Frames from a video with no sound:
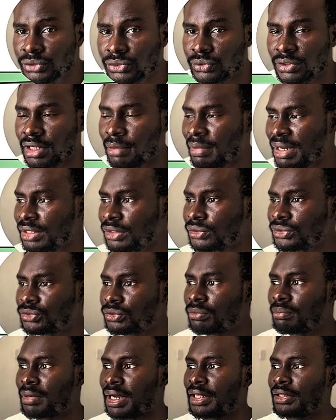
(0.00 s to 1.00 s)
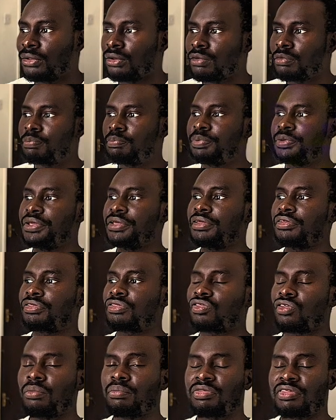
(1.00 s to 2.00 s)
zone. A minor zone might not be
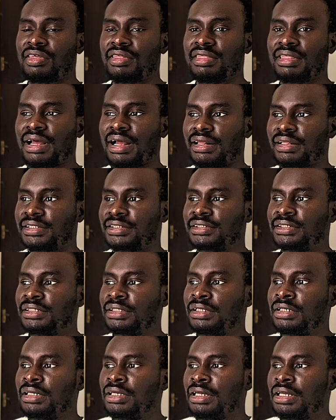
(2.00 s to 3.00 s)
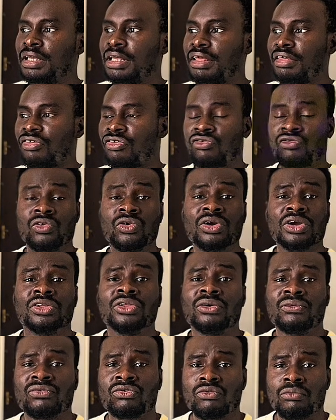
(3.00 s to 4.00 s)
something that is strong
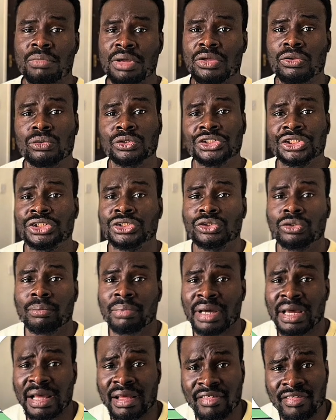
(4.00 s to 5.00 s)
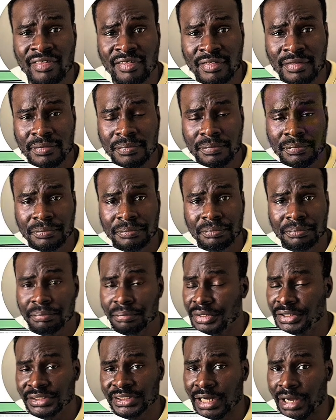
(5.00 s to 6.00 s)
enough to make you change your bias
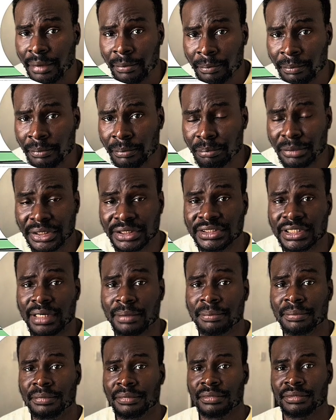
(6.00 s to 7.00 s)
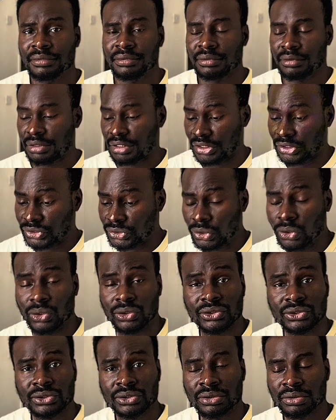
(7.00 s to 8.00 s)
mid-term. It's
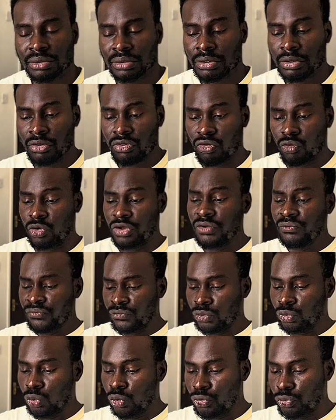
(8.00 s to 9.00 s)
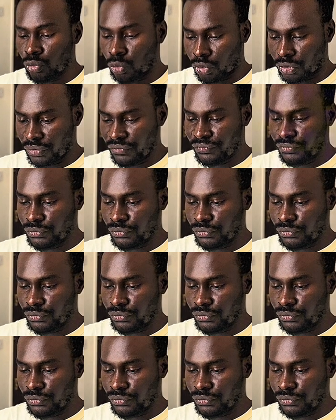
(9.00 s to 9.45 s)
not. So if you know your,